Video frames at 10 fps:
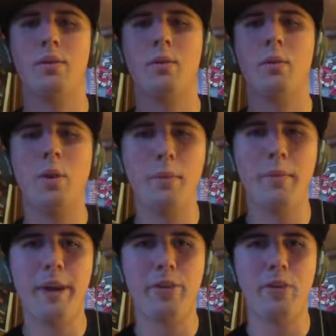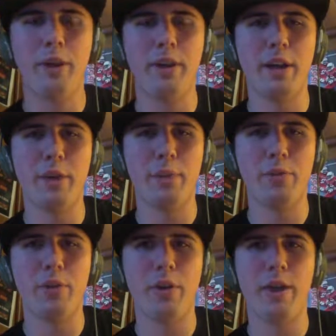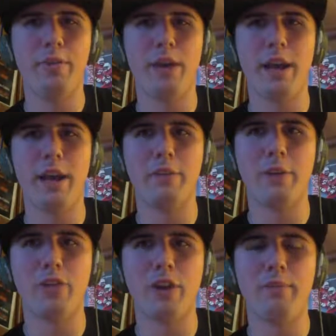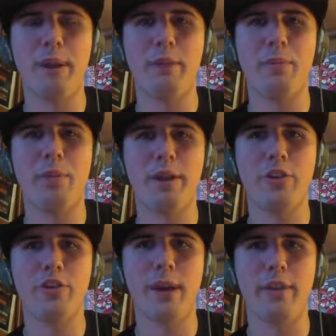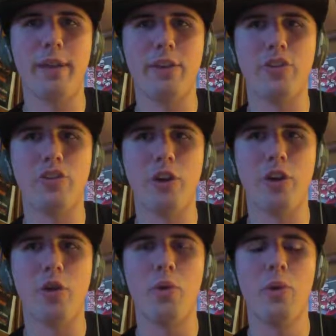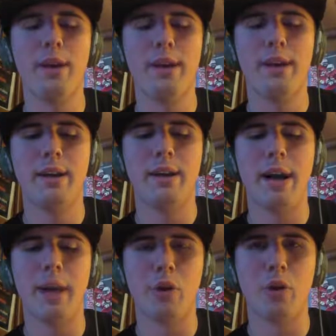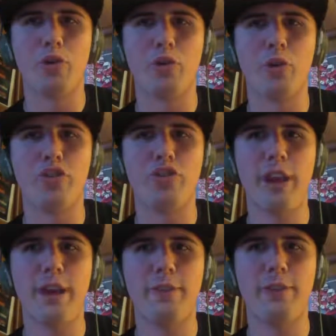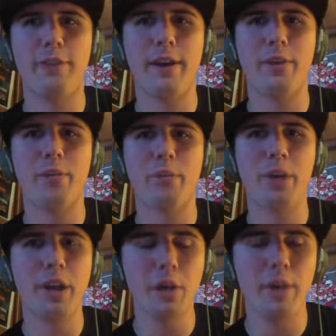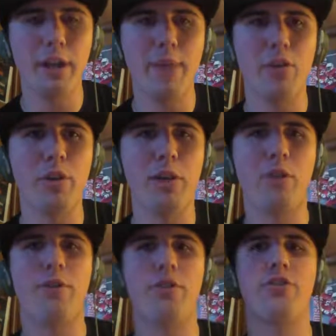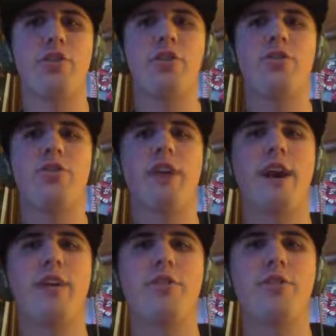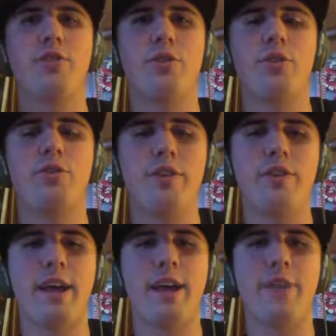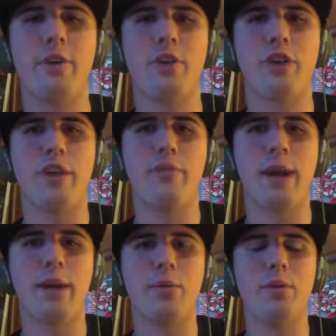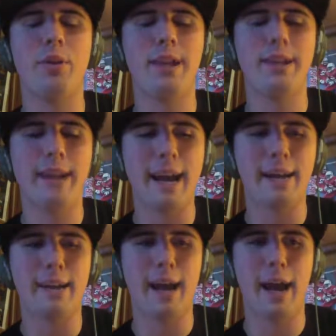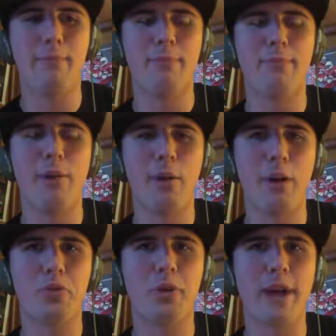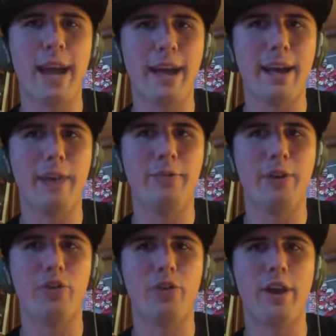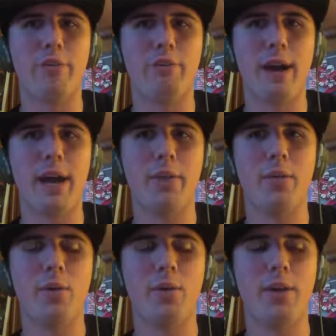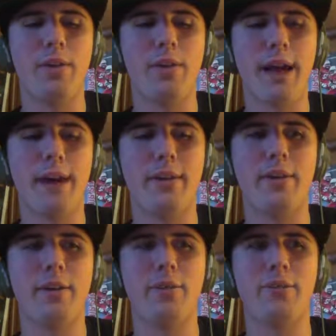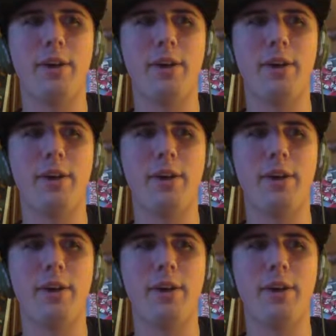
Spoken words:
Welcome back to another episode of the NFL Draft Bible Player Spotlight Show. I am your host, Chris Shanafelt, bringing you the names you know first since 2002. Visit NFLDraftBible.com. Follow on Twitter at NFL Draft Bible. A lot of